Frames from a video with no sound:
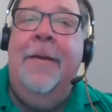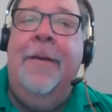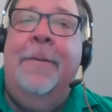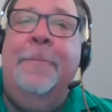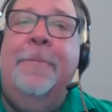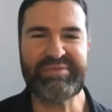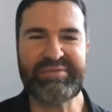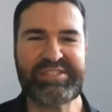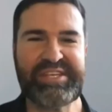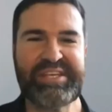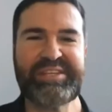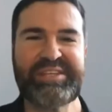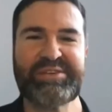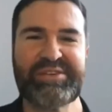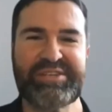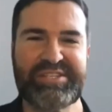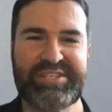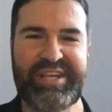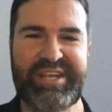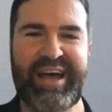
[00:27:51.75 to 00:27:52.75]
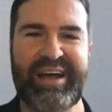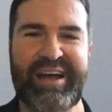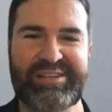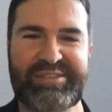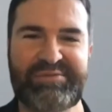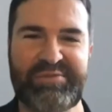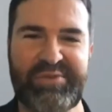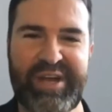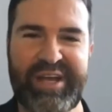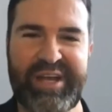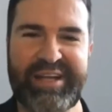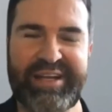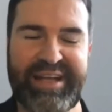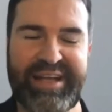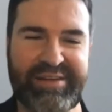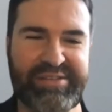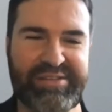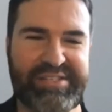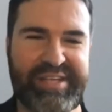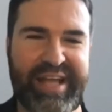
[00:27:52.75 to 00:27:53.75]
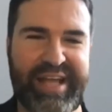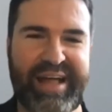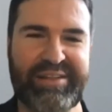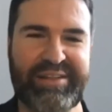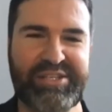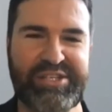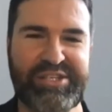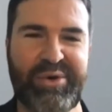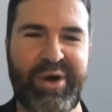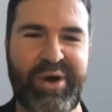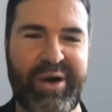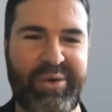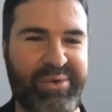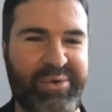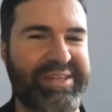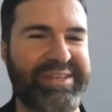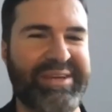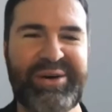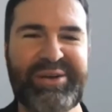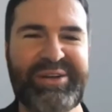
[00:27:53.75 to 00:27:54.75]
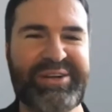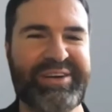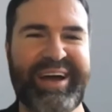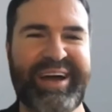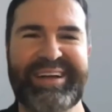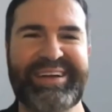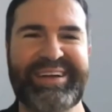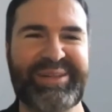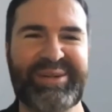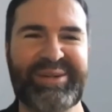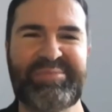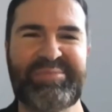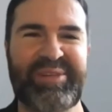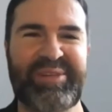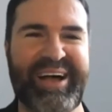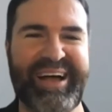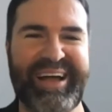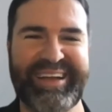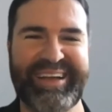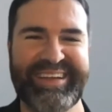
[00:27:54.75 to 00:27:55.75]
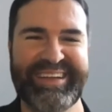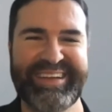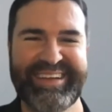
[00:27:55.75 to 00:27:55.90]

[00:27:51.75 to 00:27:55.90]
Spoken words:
We've seen your socks, Fred, and how stylish you are. We know you're not colorblind.